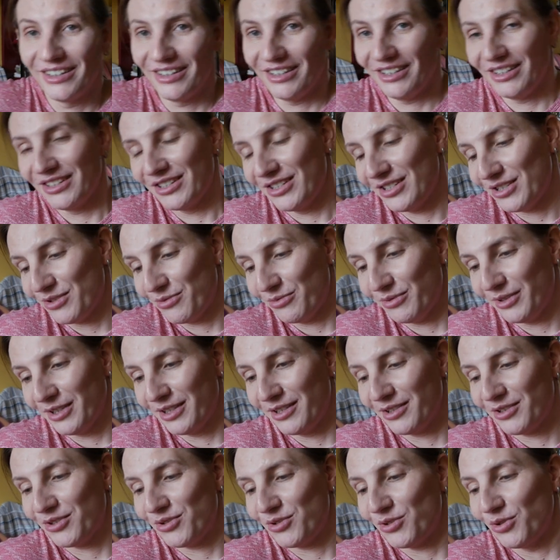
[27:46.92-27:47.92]
I just want
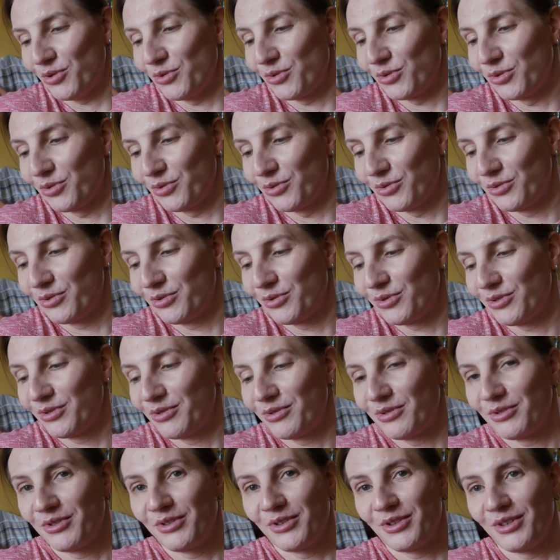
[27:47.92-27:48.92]
to show you
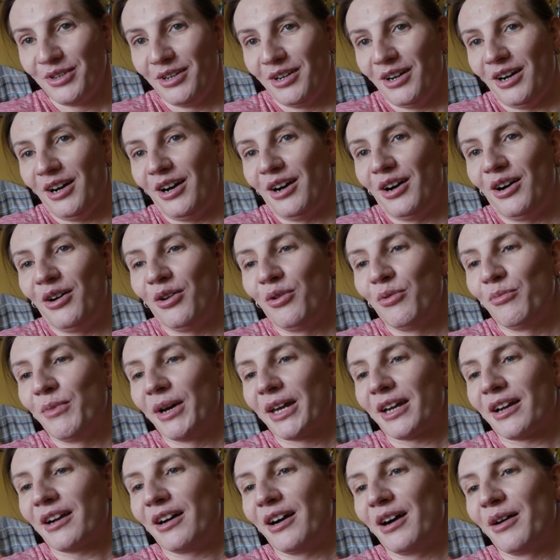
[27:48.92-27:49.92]
how
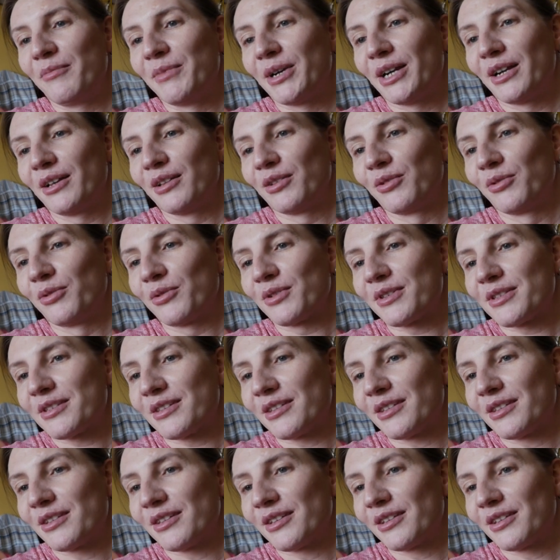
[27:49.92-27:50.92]
my camera looks,